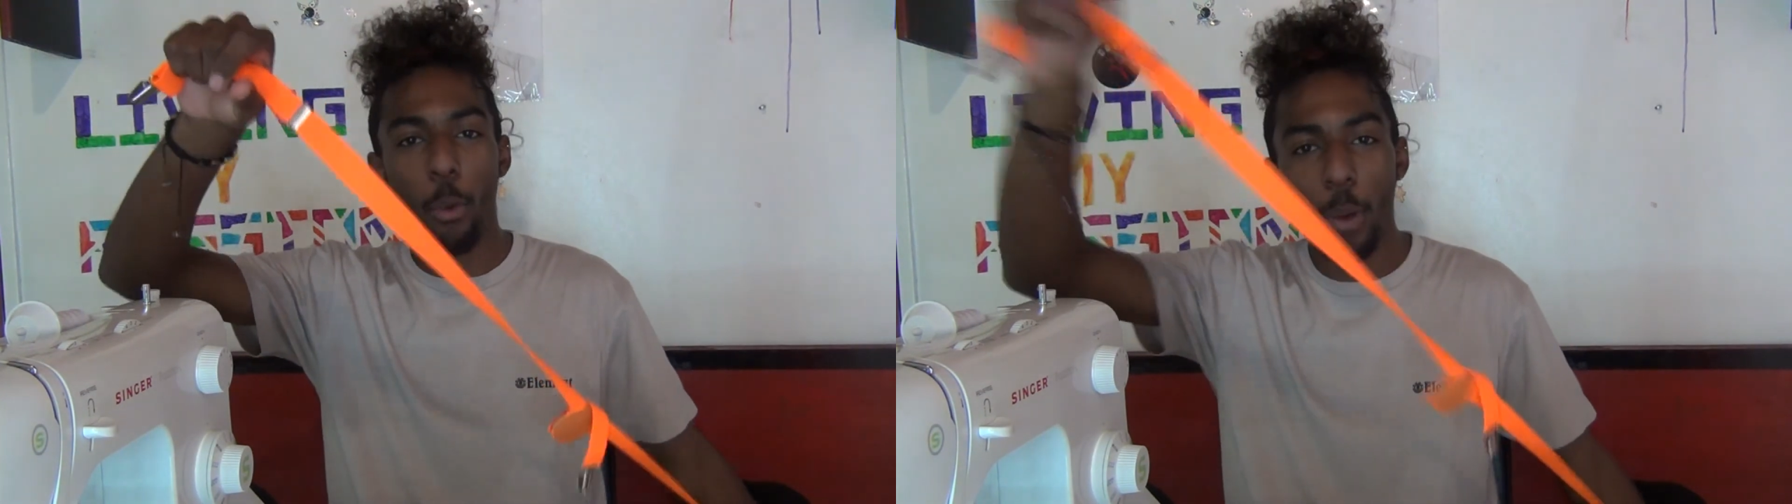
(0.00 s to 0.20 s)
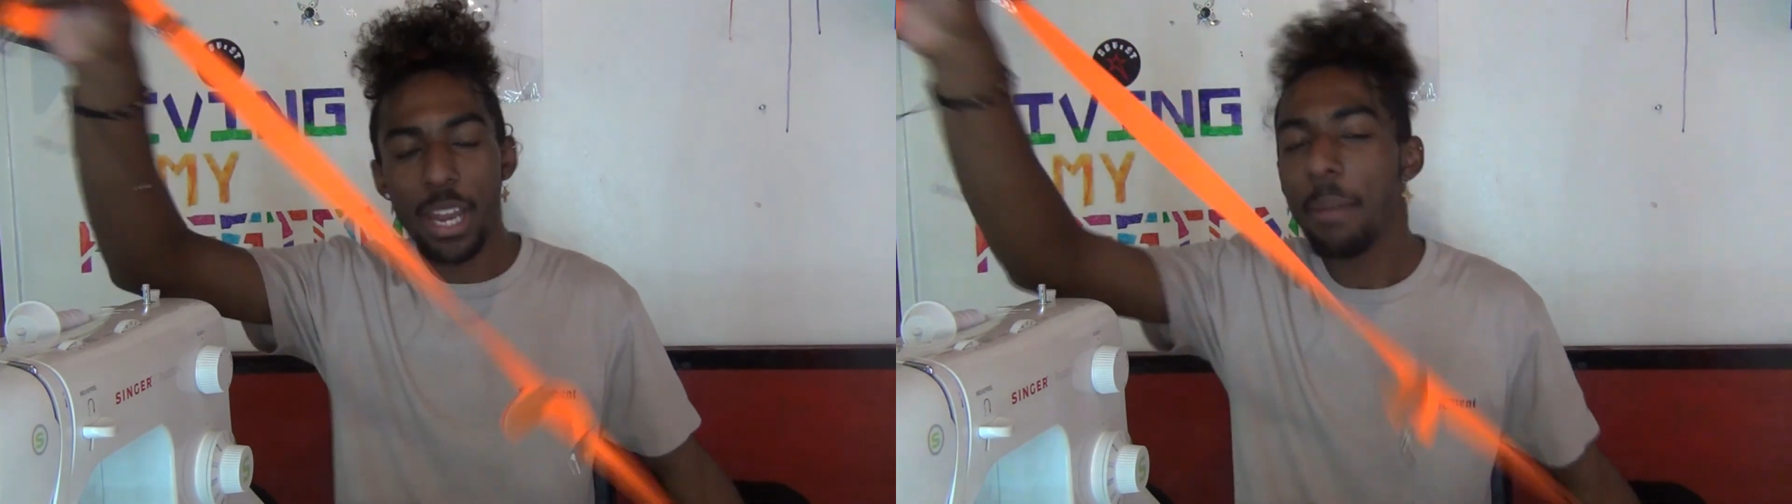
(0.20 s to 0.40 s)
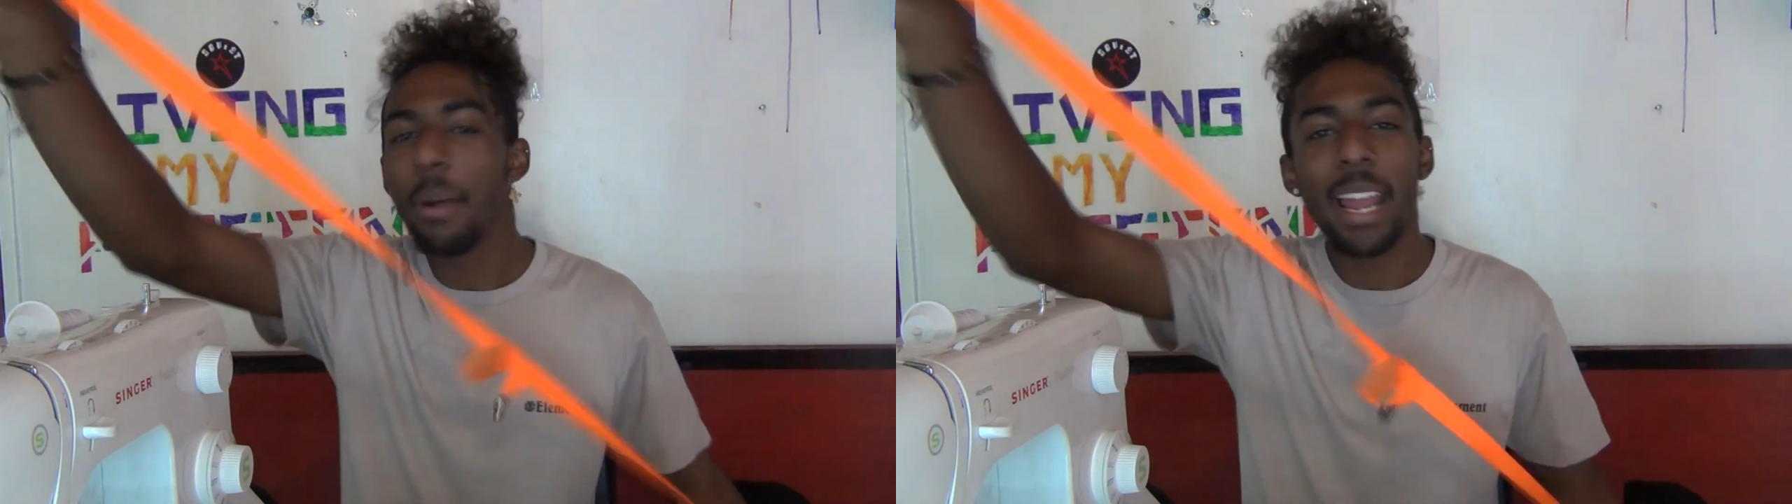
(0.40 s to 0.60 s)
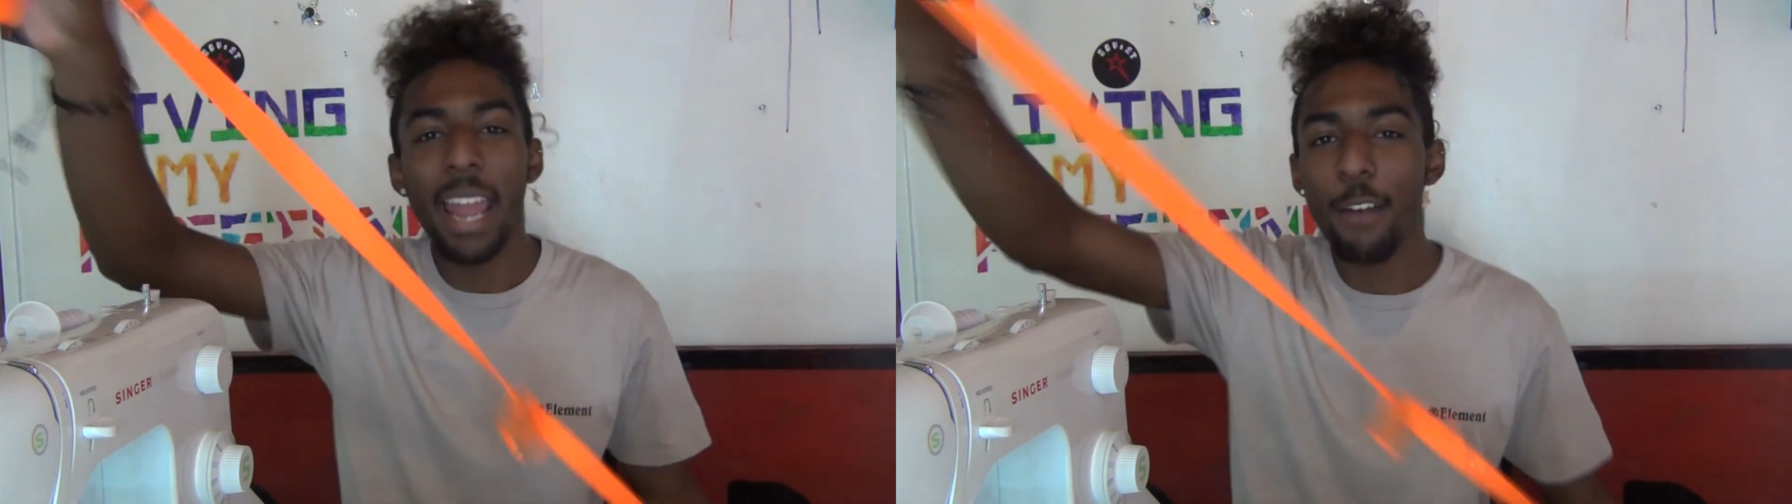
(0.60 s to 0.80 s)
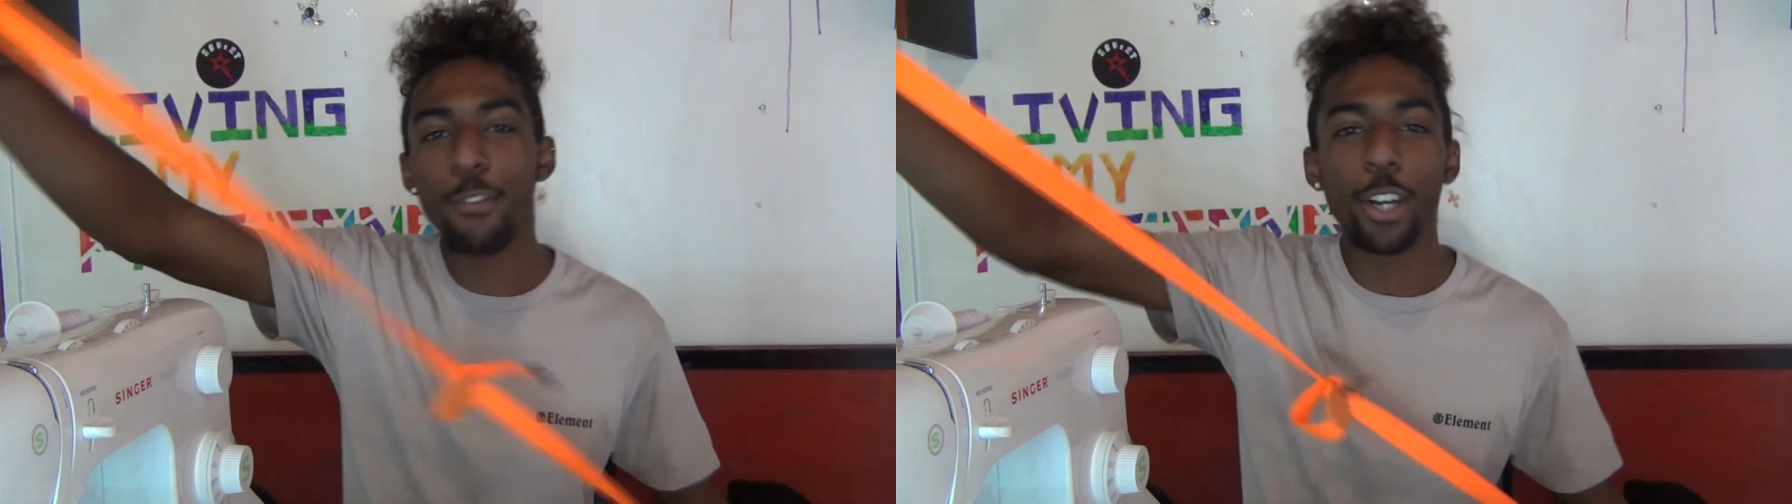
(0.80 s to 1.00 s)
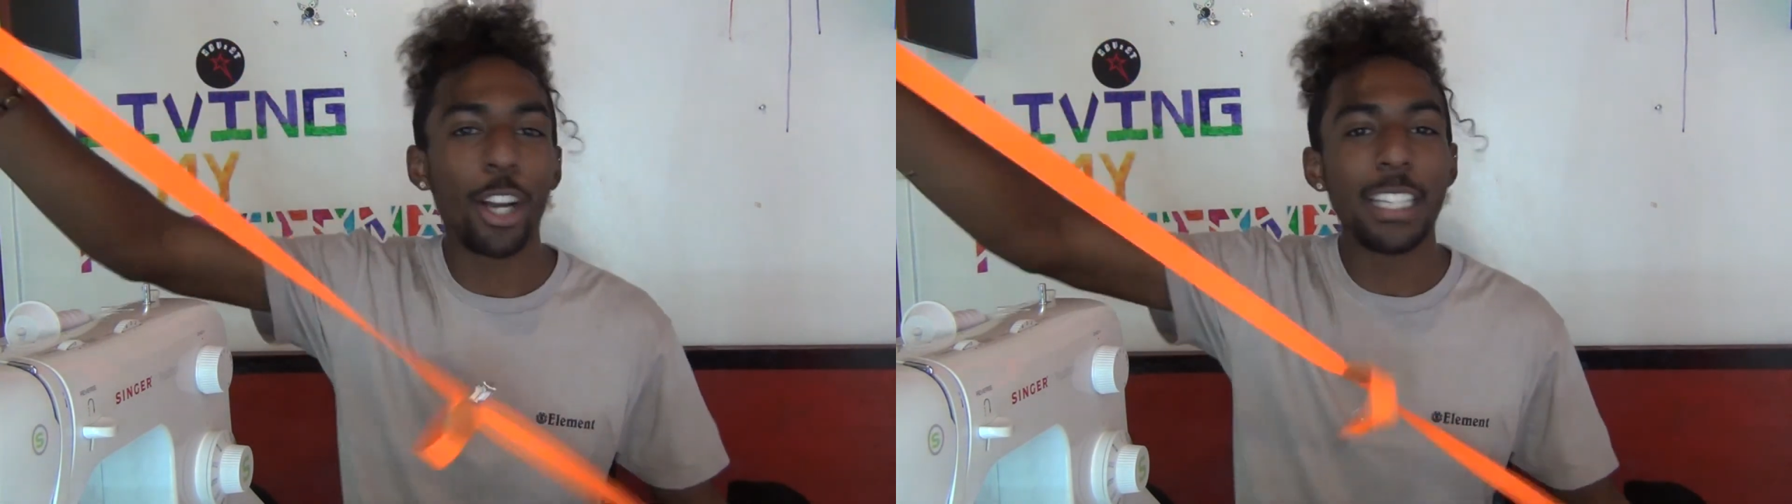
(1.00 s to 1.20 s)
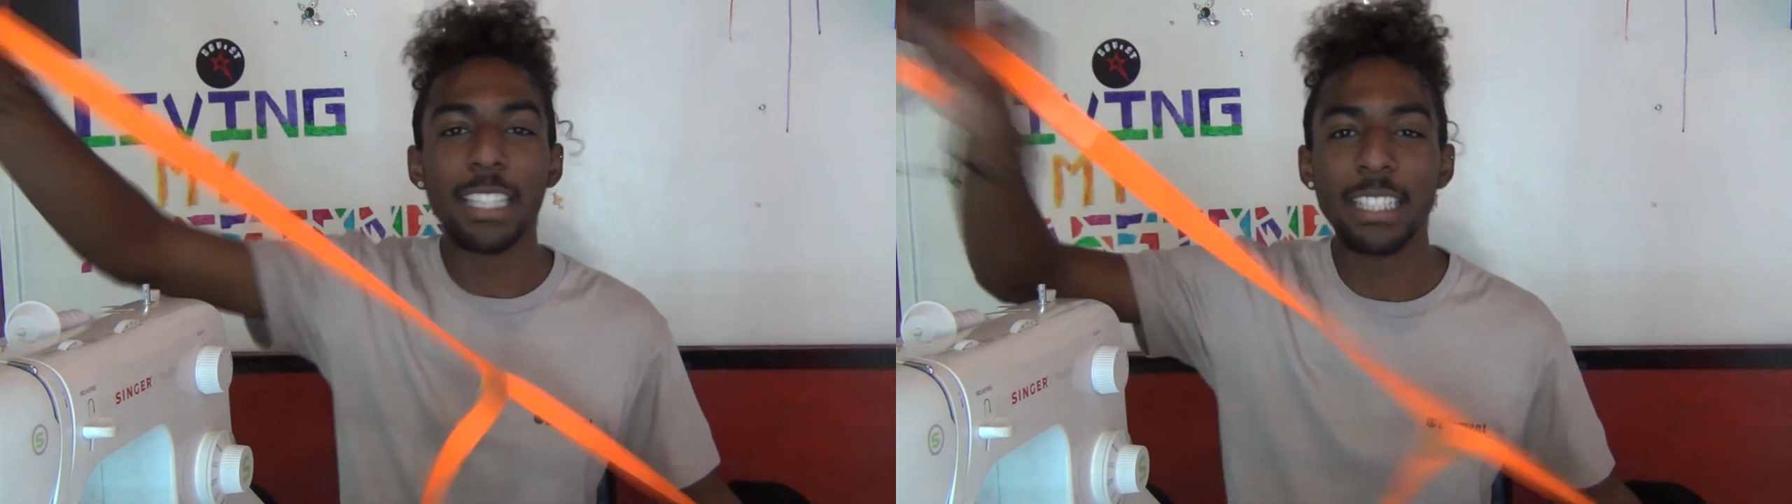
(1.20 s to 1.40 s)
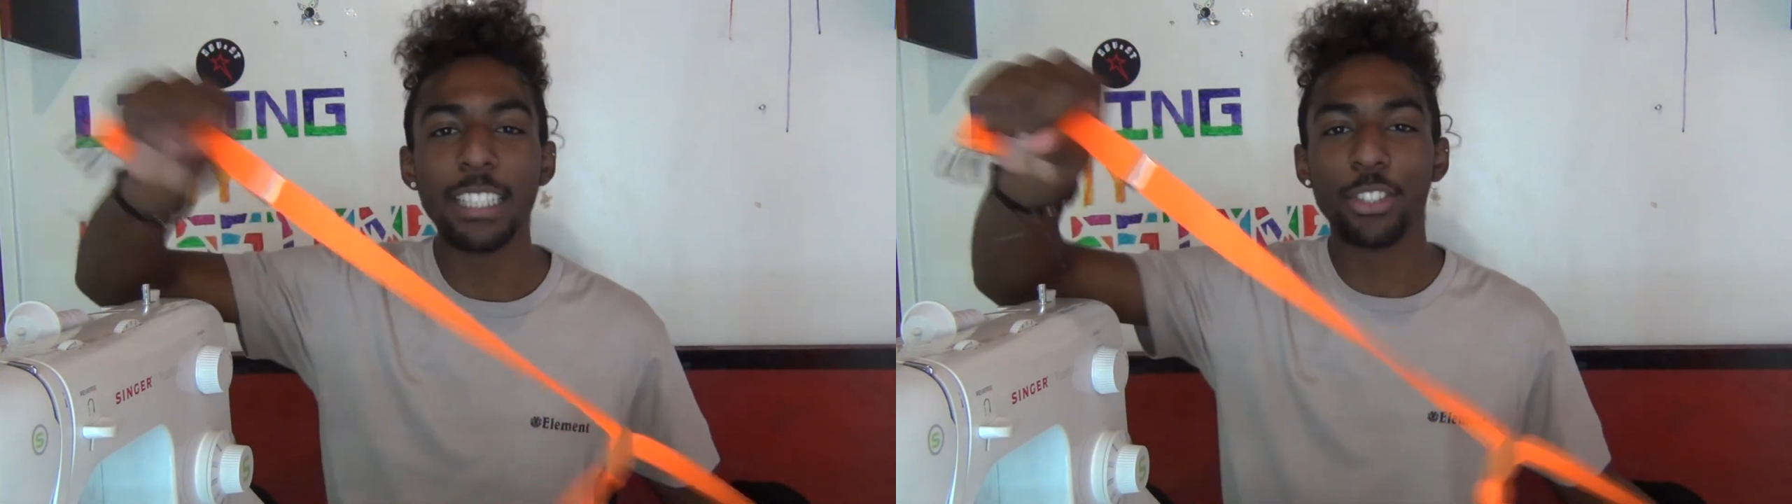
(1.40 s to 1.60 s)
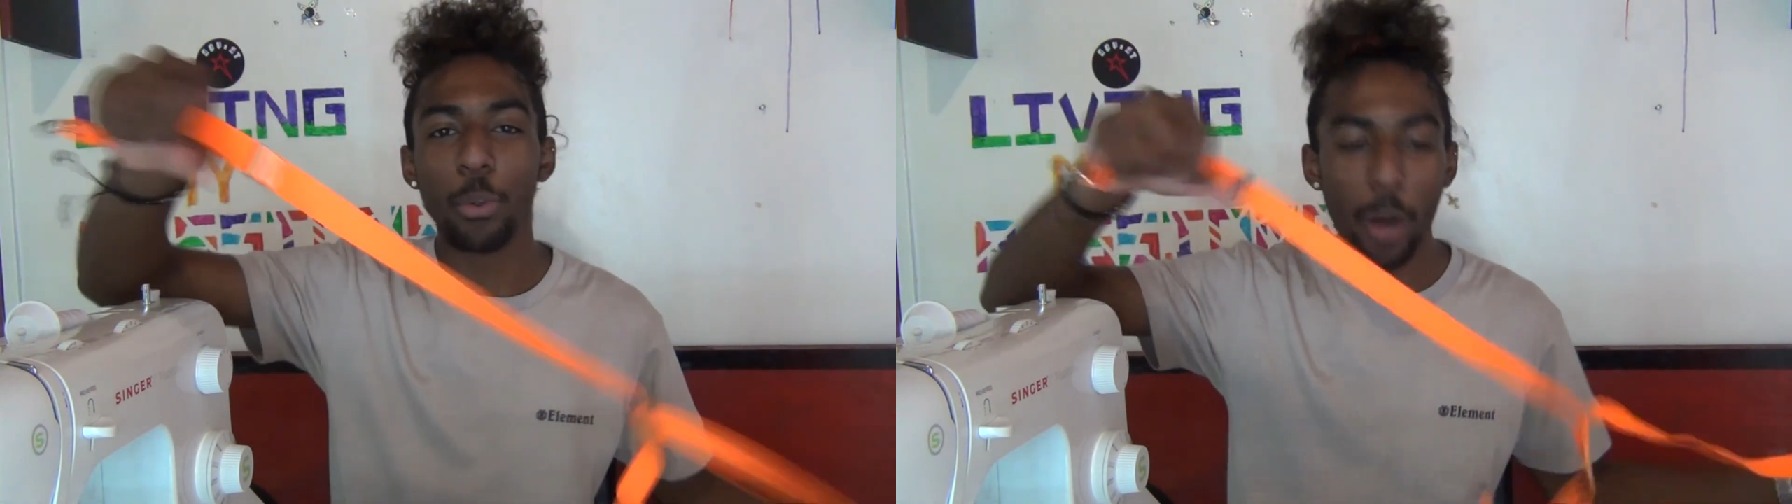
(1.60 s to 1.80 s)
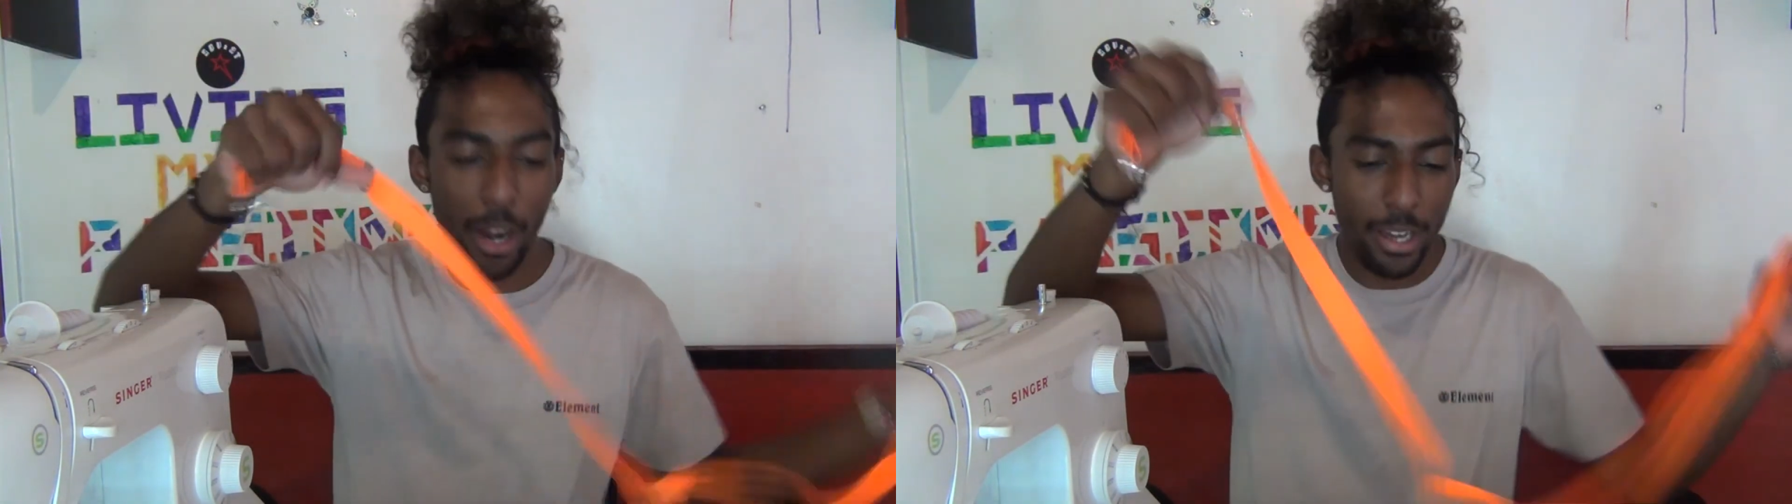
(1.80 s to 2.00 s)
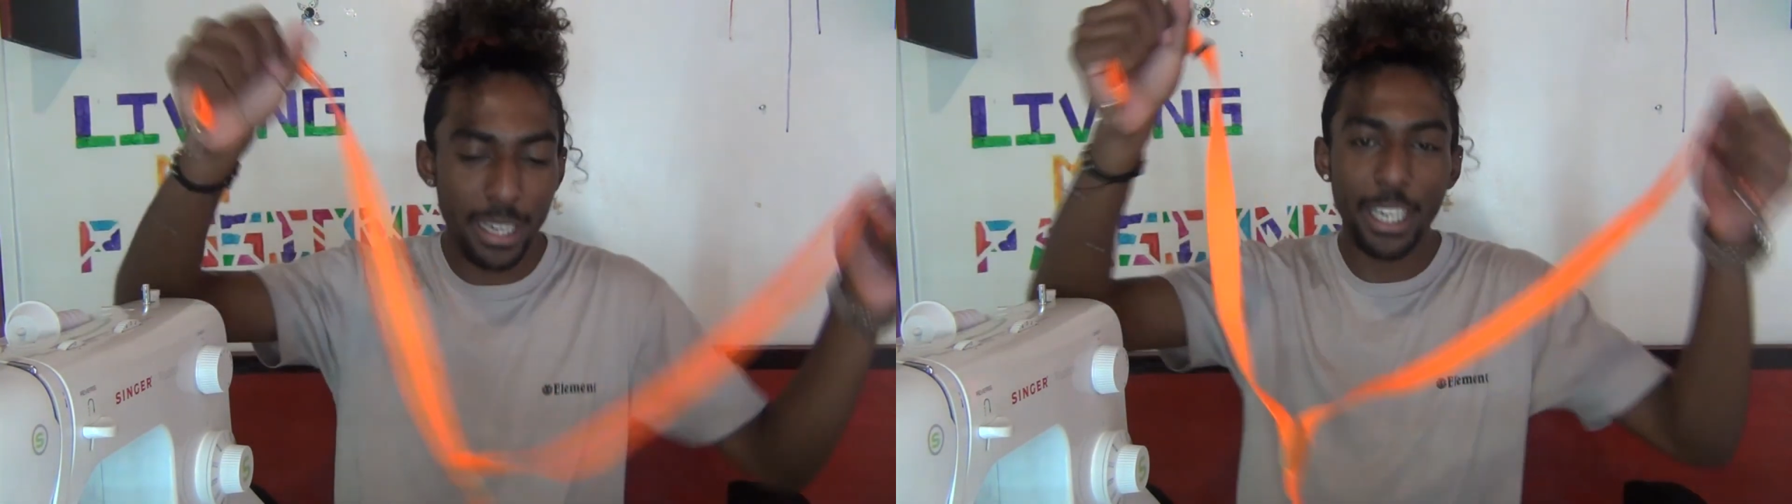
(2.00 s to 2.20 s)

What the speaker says: When am I ever gonna need to wear